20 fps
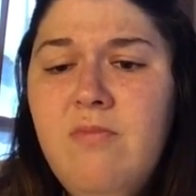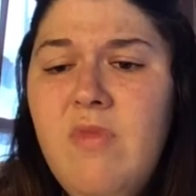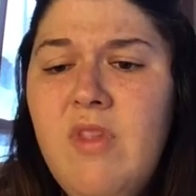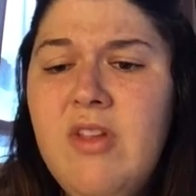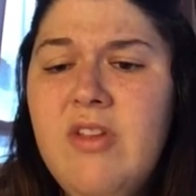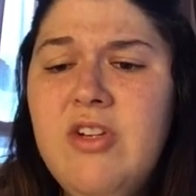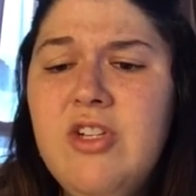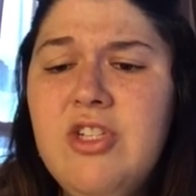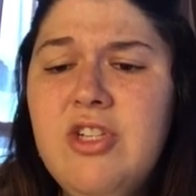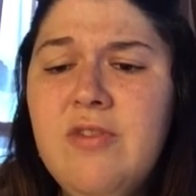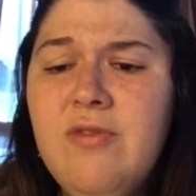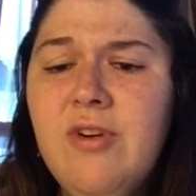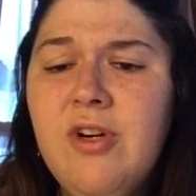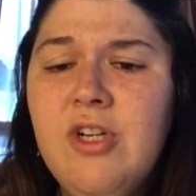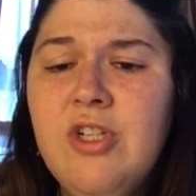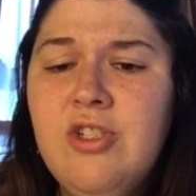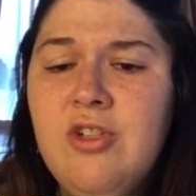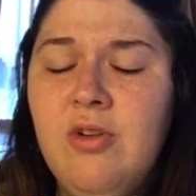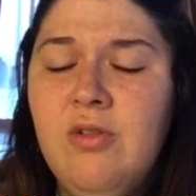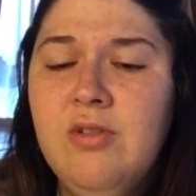the
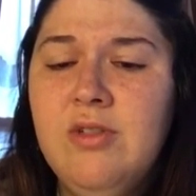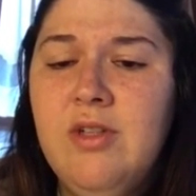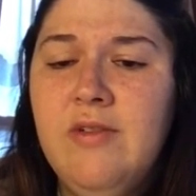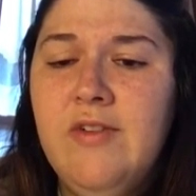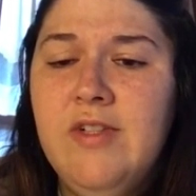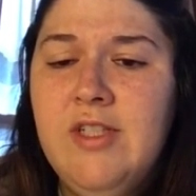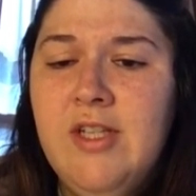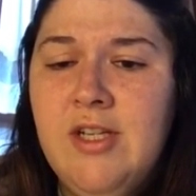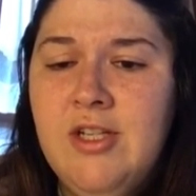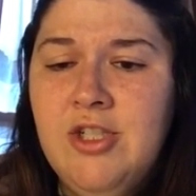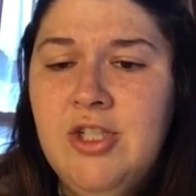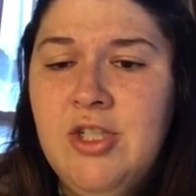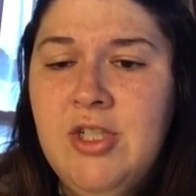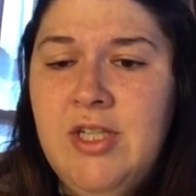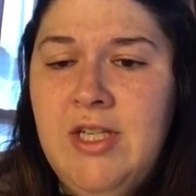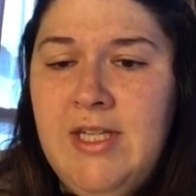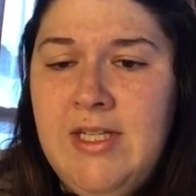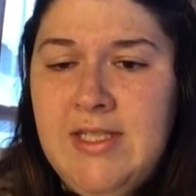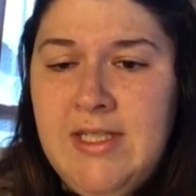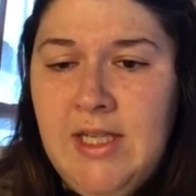shivering jolt of attention
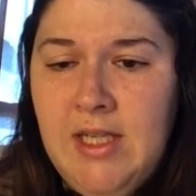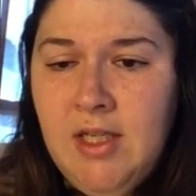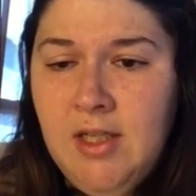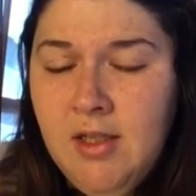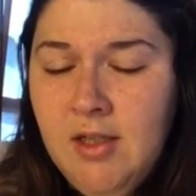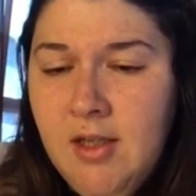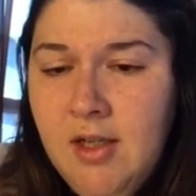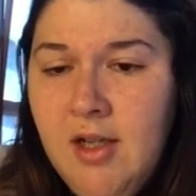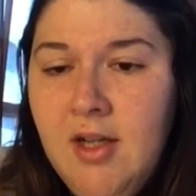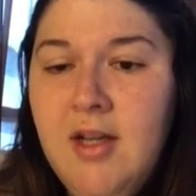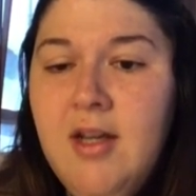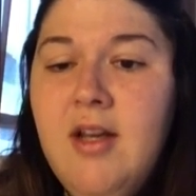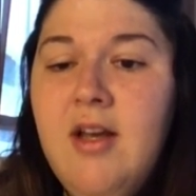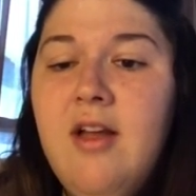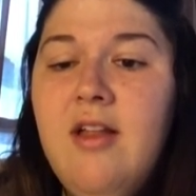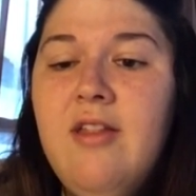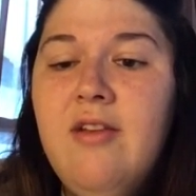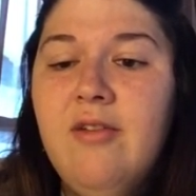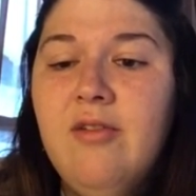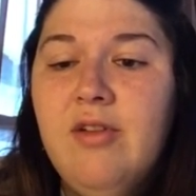easing,
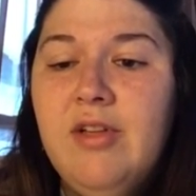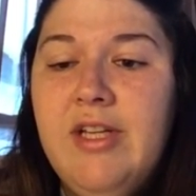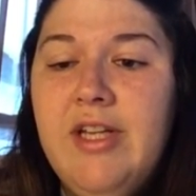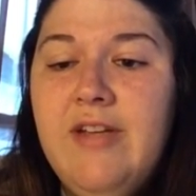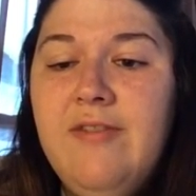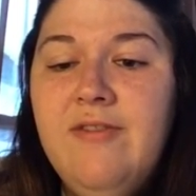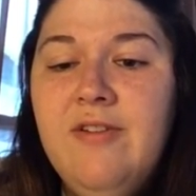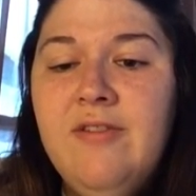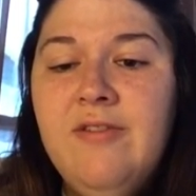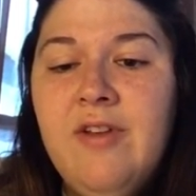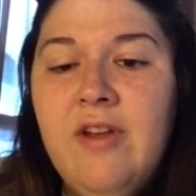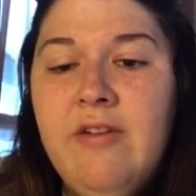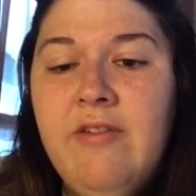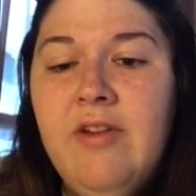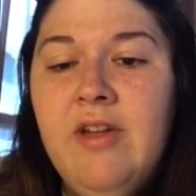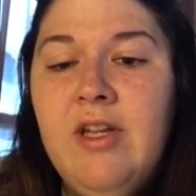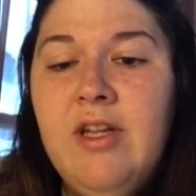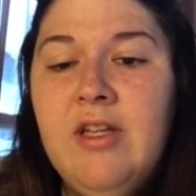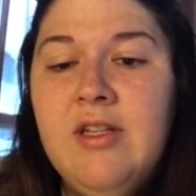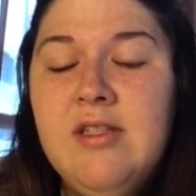the relief of
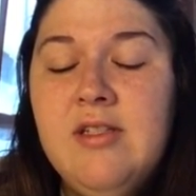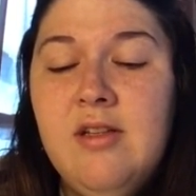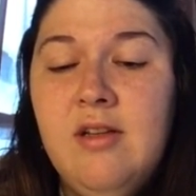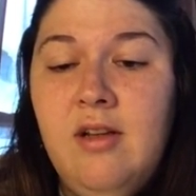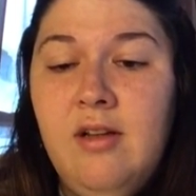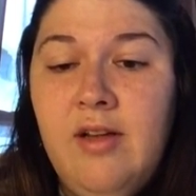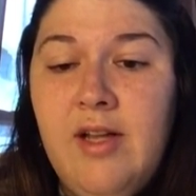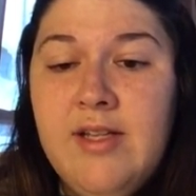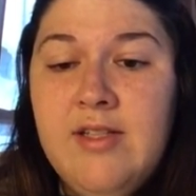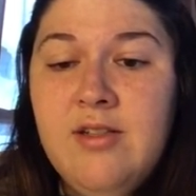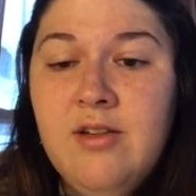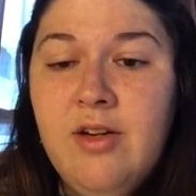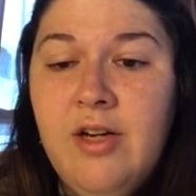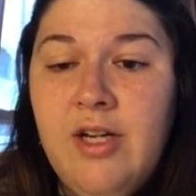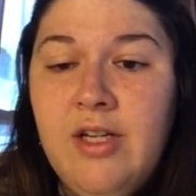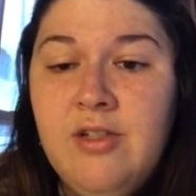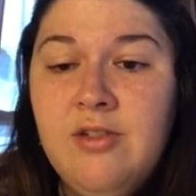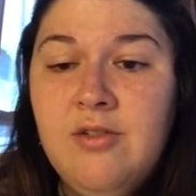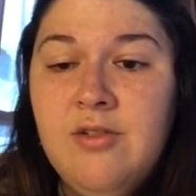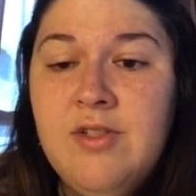giving in to the lesser
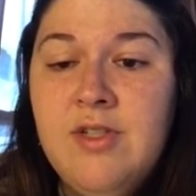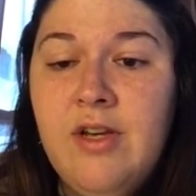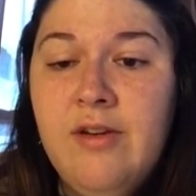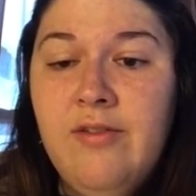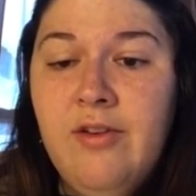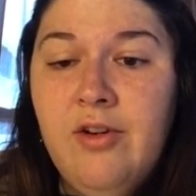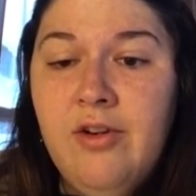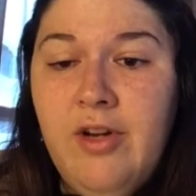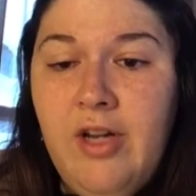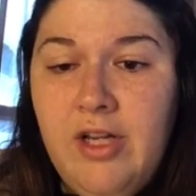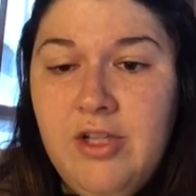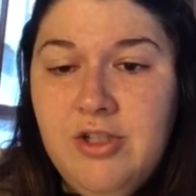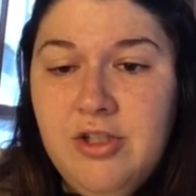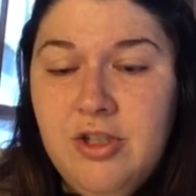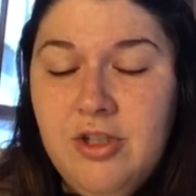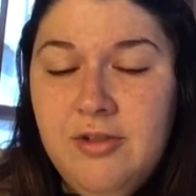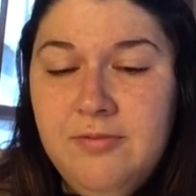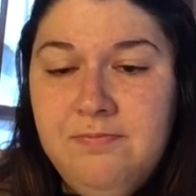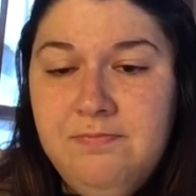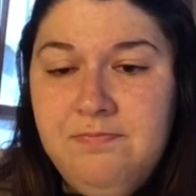angels of your
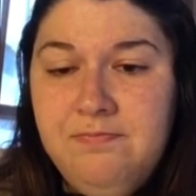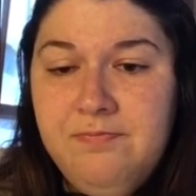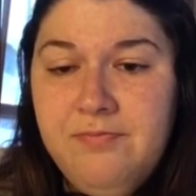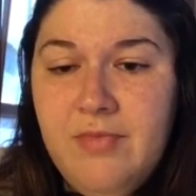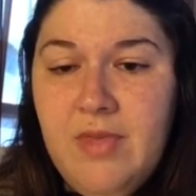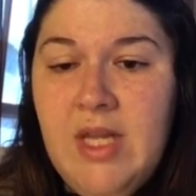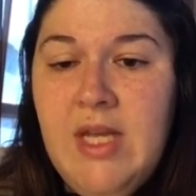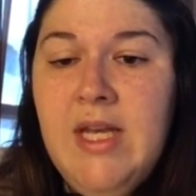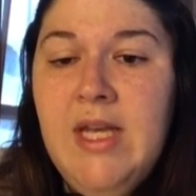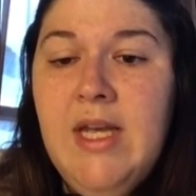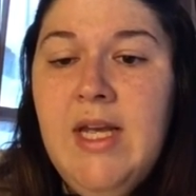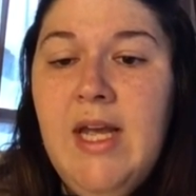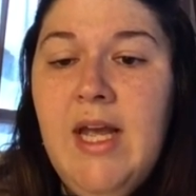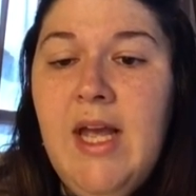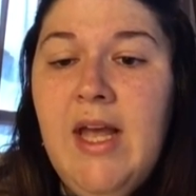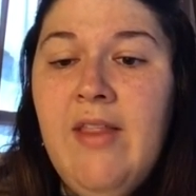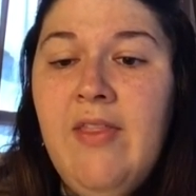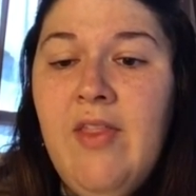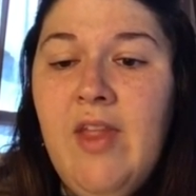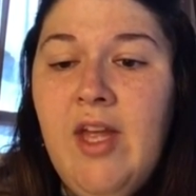nature
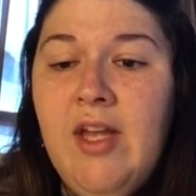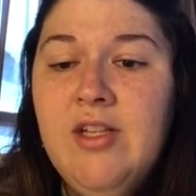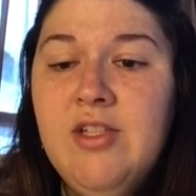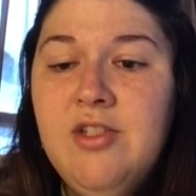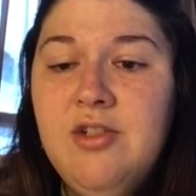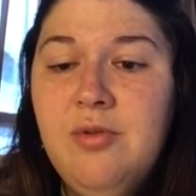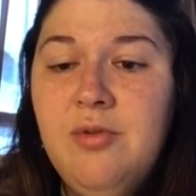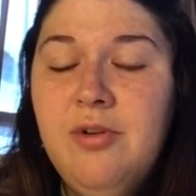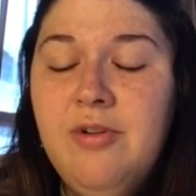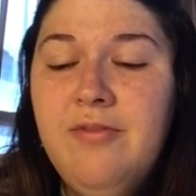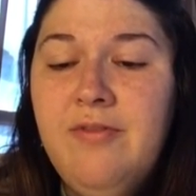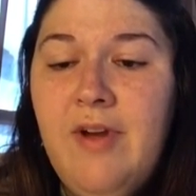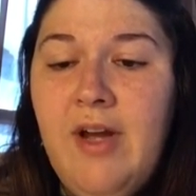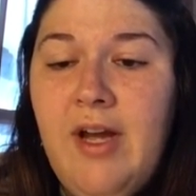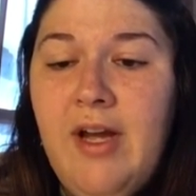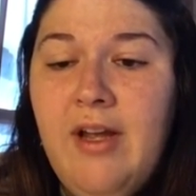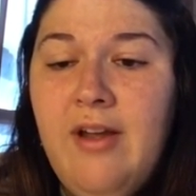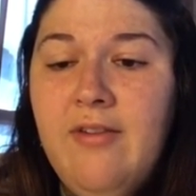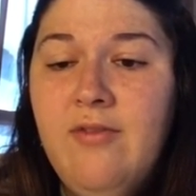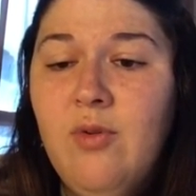and then two or
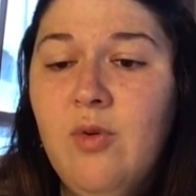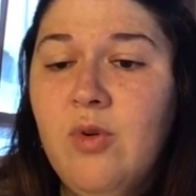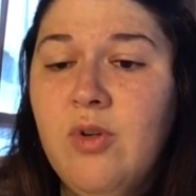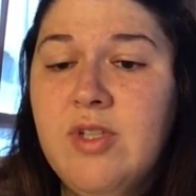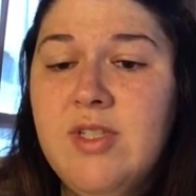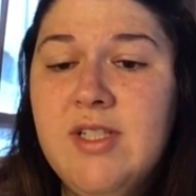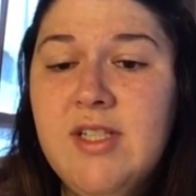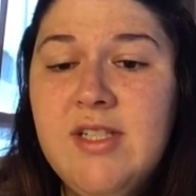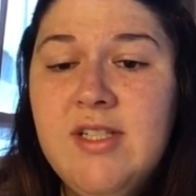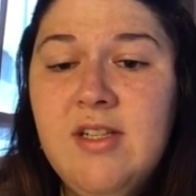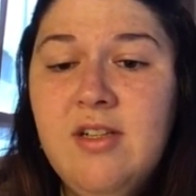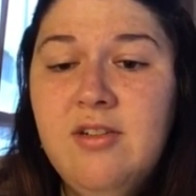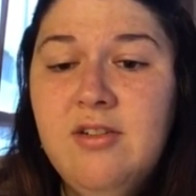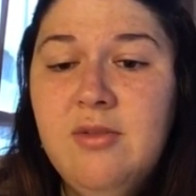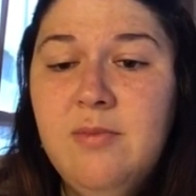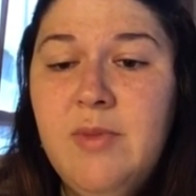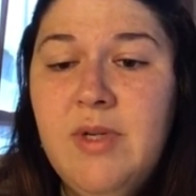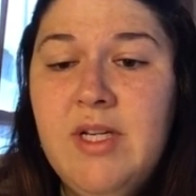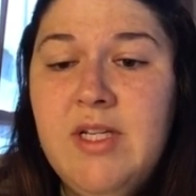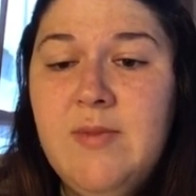five or
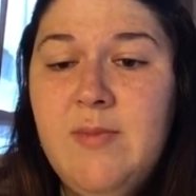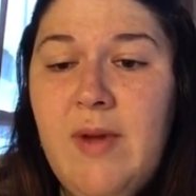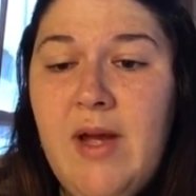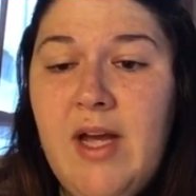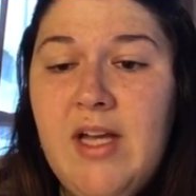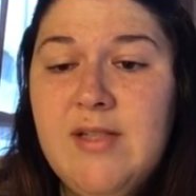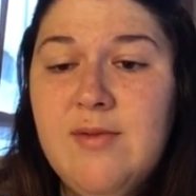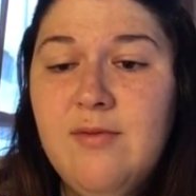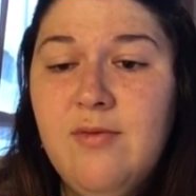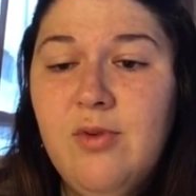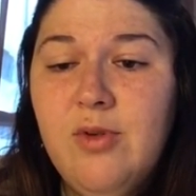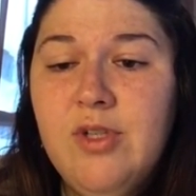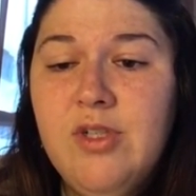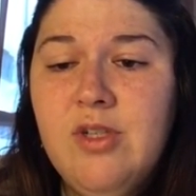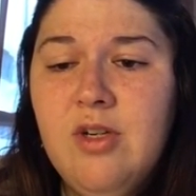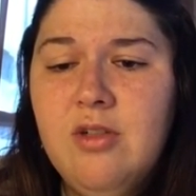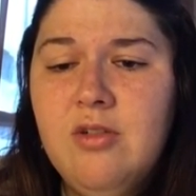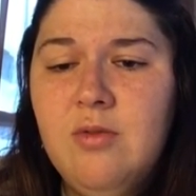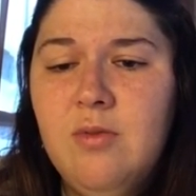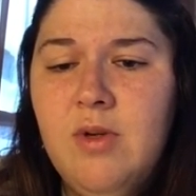600 minutes pass before you
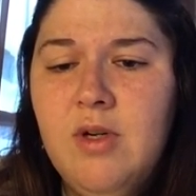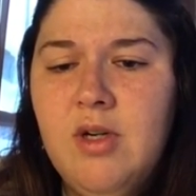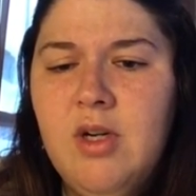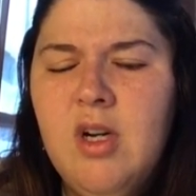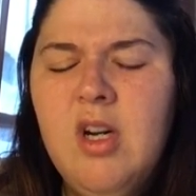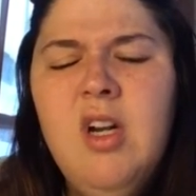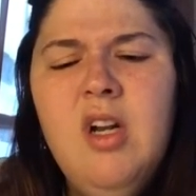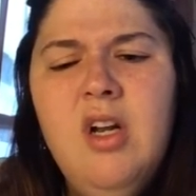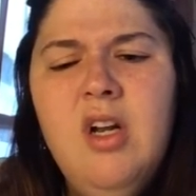start to wonder